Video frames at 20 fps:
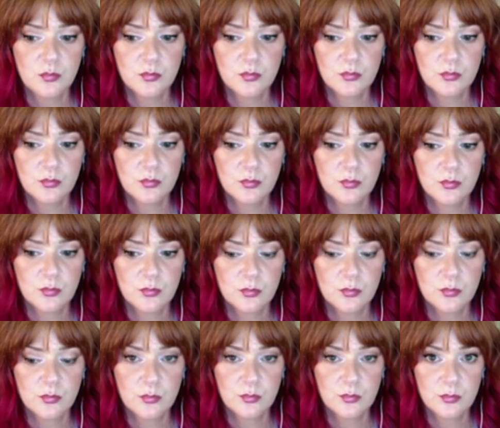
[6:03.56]

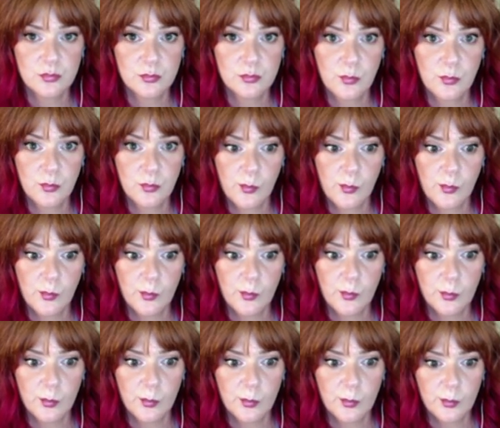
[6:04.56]

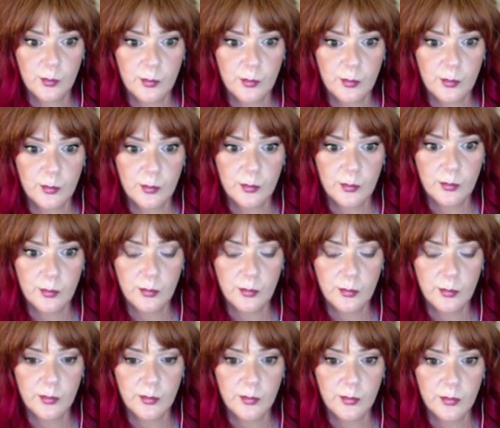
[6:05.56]

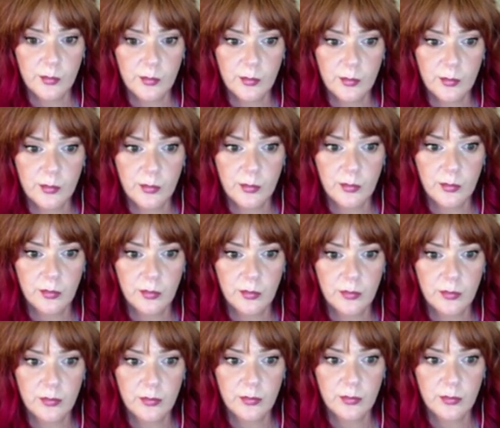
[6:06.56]
(not speaking)